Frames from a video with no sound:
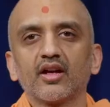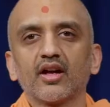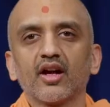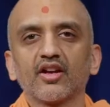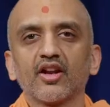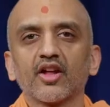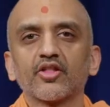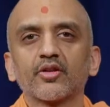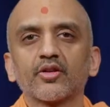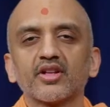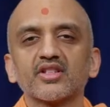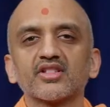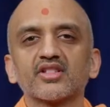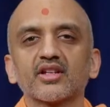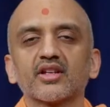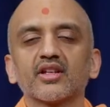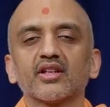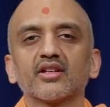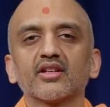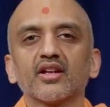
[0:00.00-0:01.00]
Another
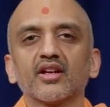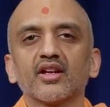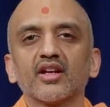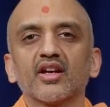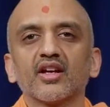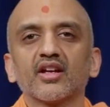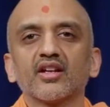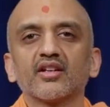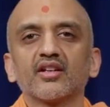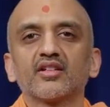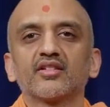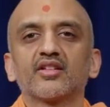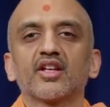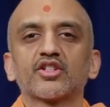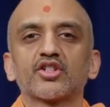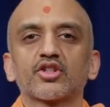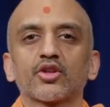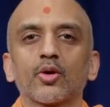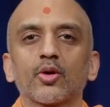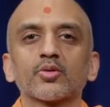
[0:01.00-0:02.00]
incident
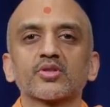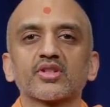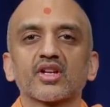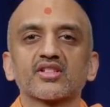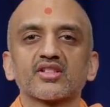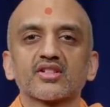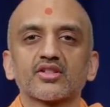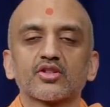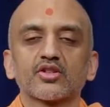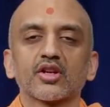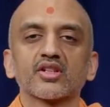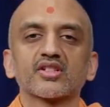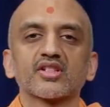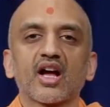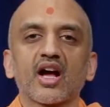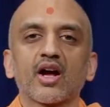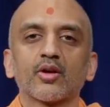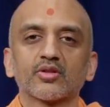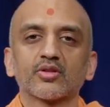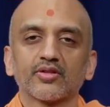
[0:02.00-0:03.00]
that shows us just
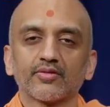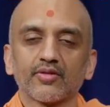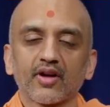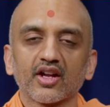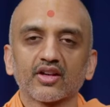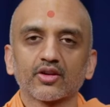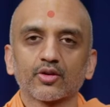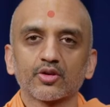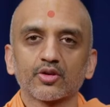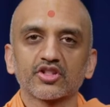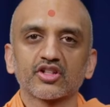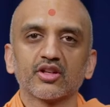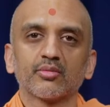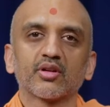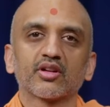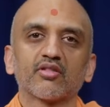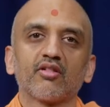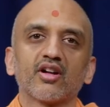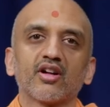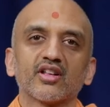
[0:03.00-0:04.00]
how divine Krishna
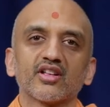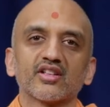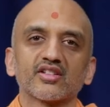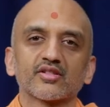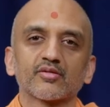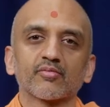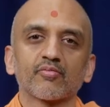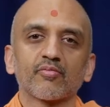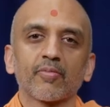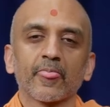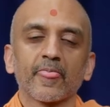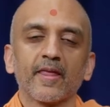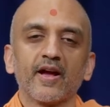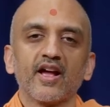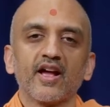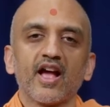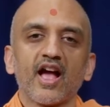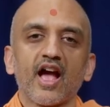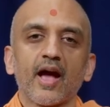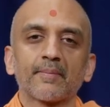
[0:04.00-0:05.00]
Bhagwan is
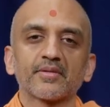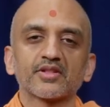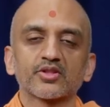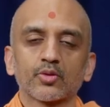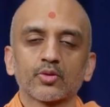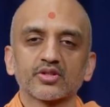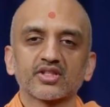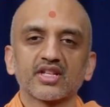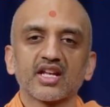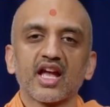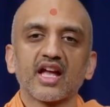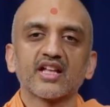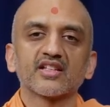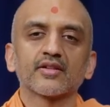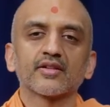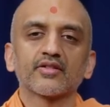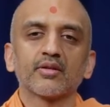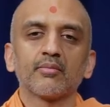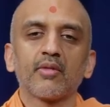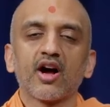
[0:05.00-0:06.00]
happens towards the
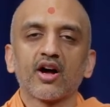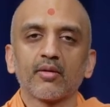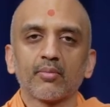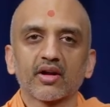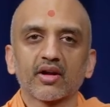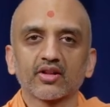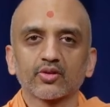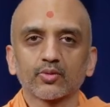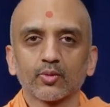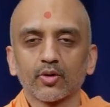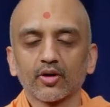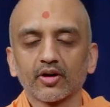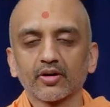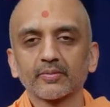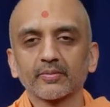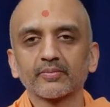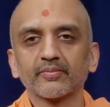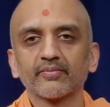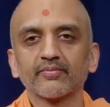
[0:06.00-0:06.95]
end of the Mahabharat war.